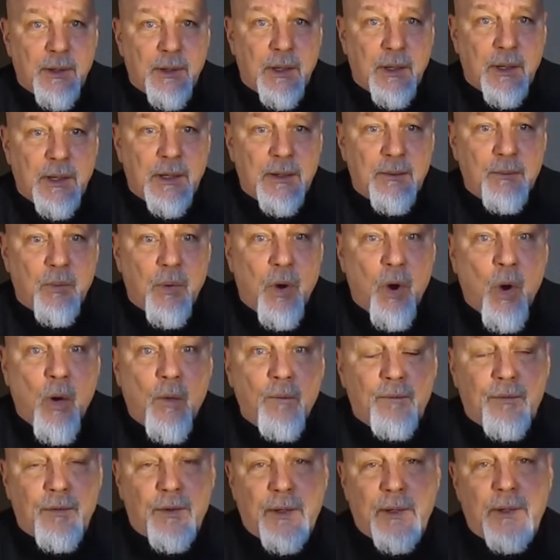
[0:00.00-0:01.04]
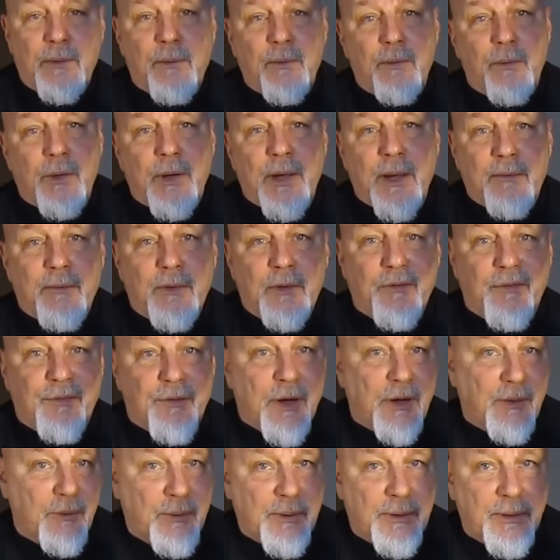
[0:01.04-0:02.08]
And hopefully we're having
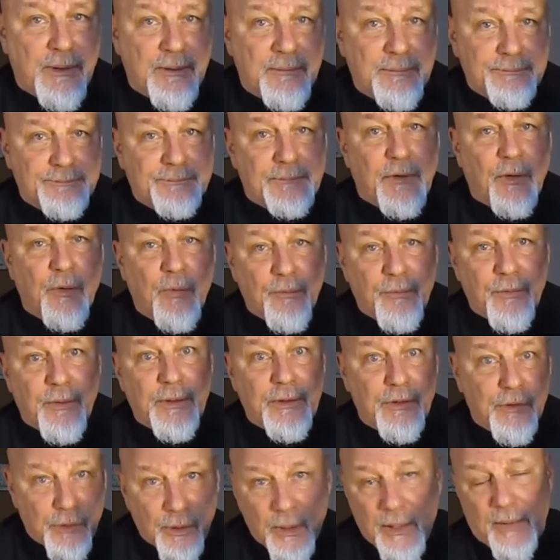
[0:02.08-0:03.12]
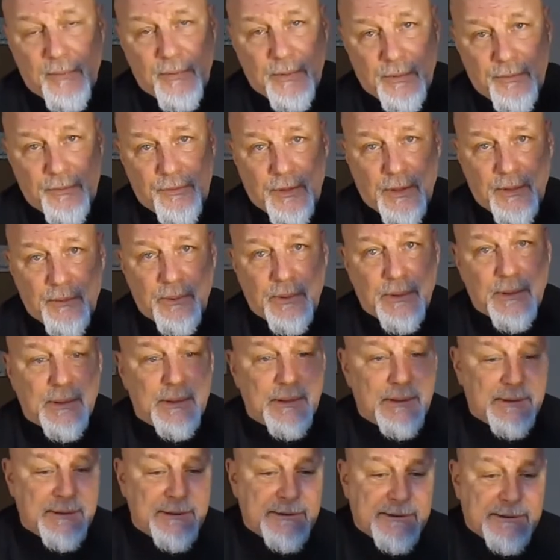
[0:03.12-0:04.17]
fun with it. Hopefully you're having fun with it.
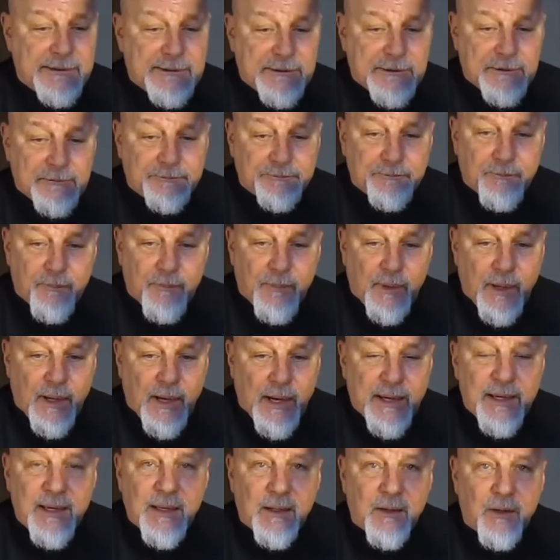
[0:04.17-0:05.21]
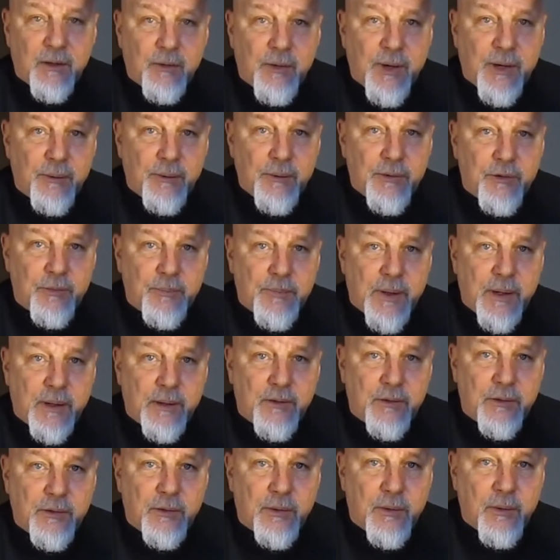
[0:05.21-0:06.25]
I got a great
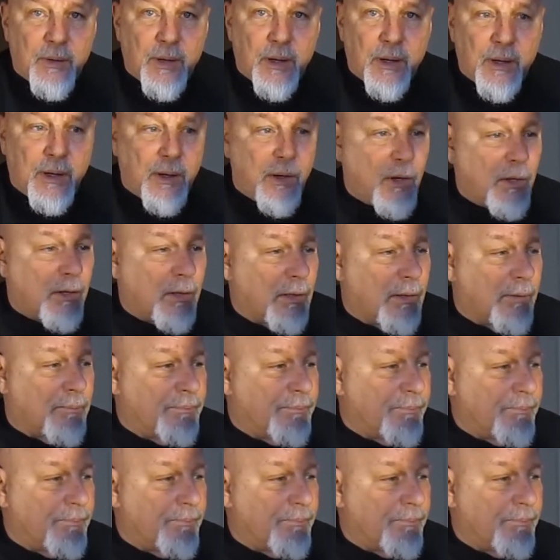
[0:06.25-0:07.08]
response on a